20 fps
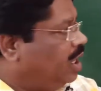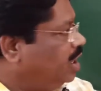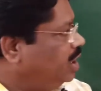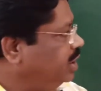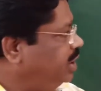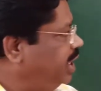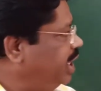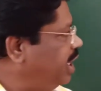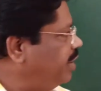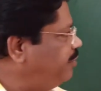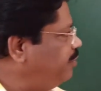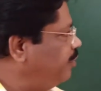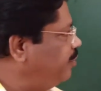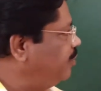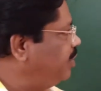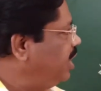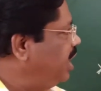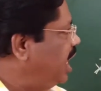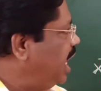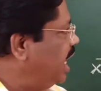
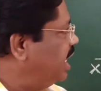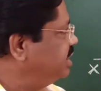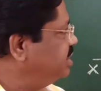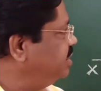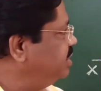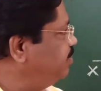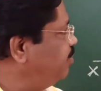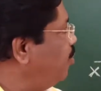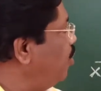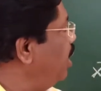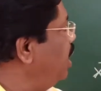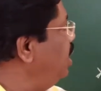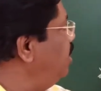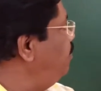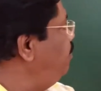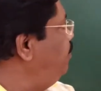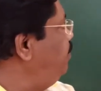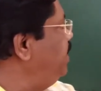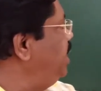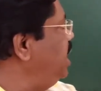Therefore, as the
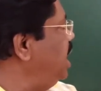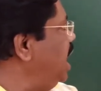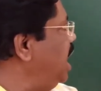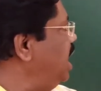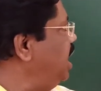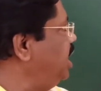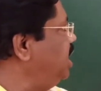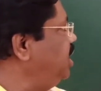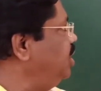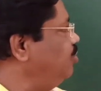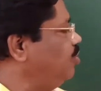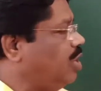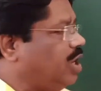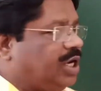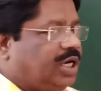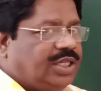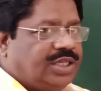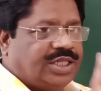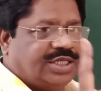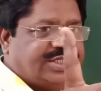point P and Q
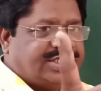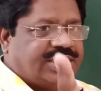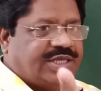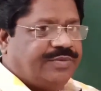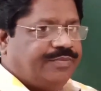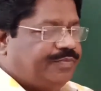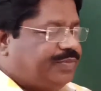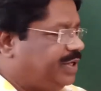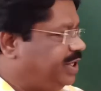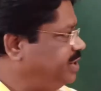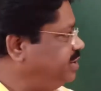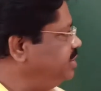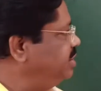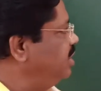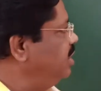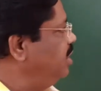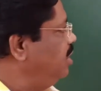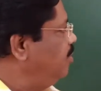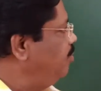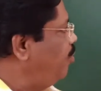are in the same
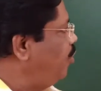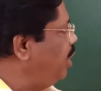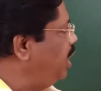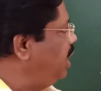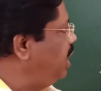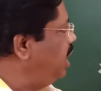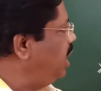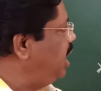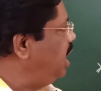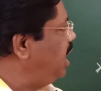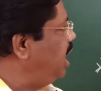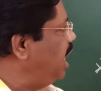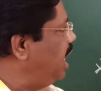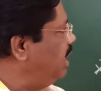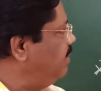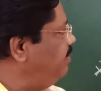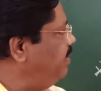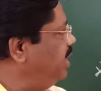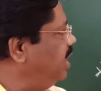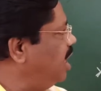phase, point A
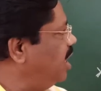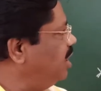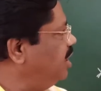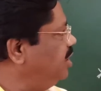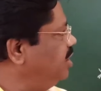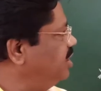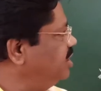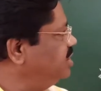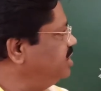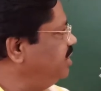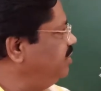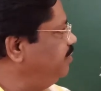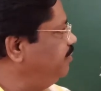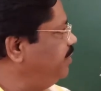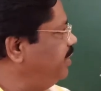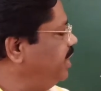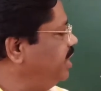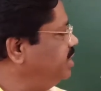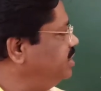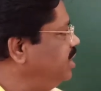and B are in the same
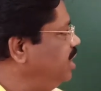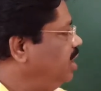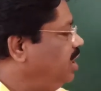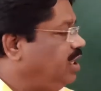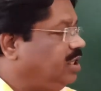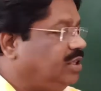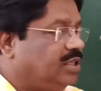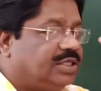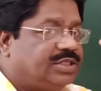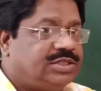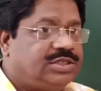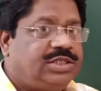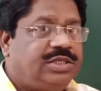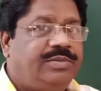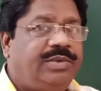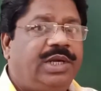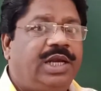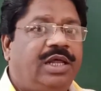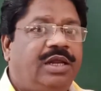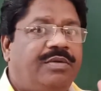phase, in the
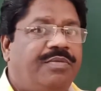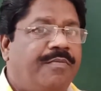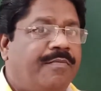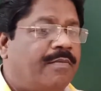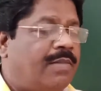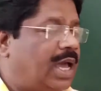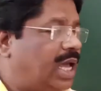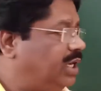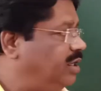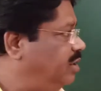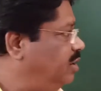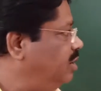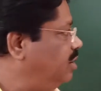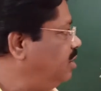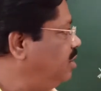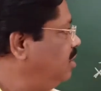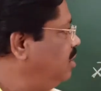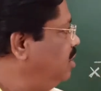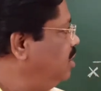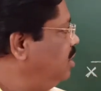similar manner,
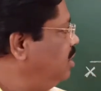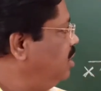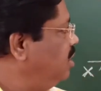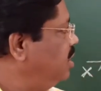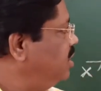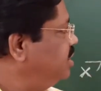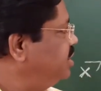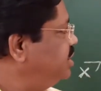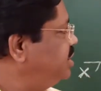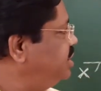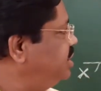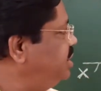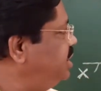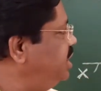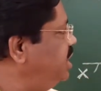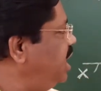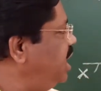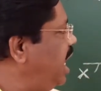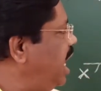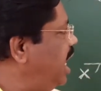
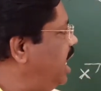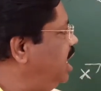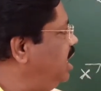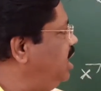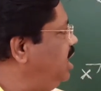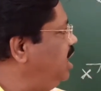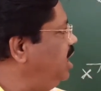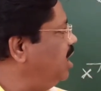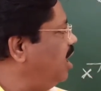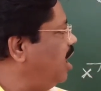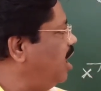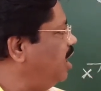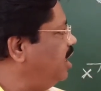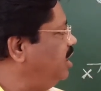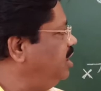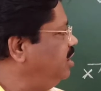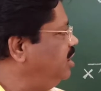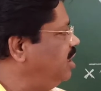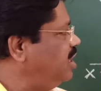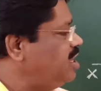C and D are
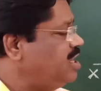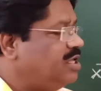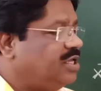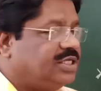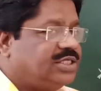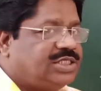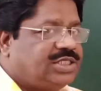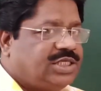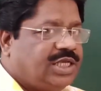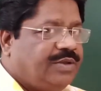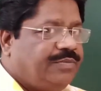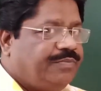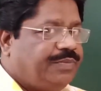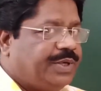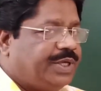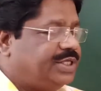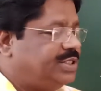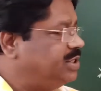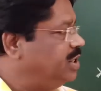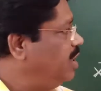in the same
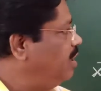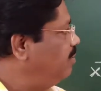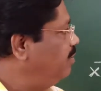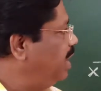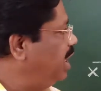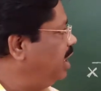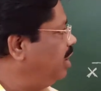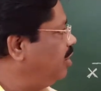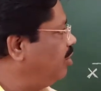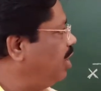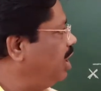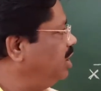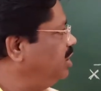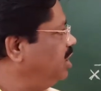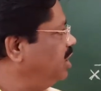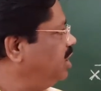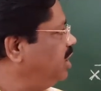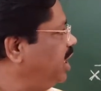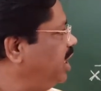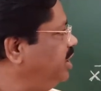phase by drawing
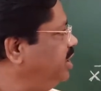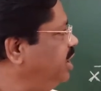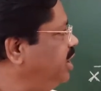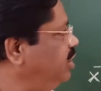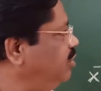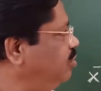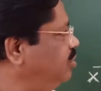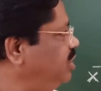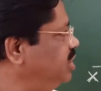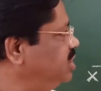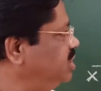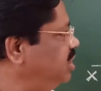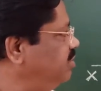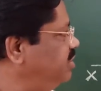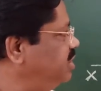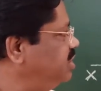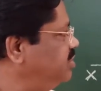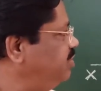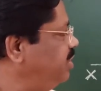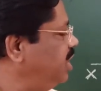the tangent to this
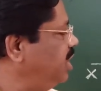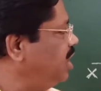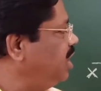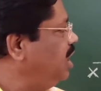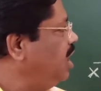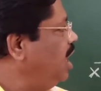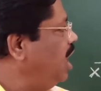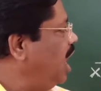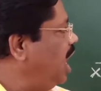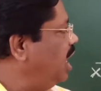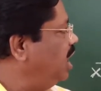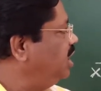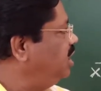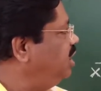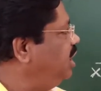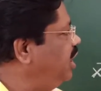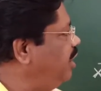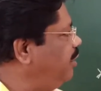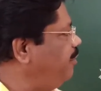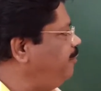hemisphere, and
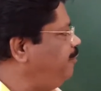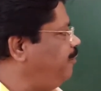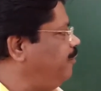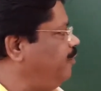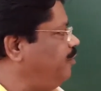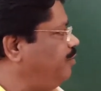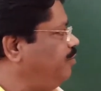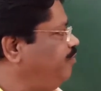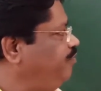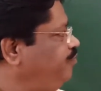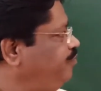therefore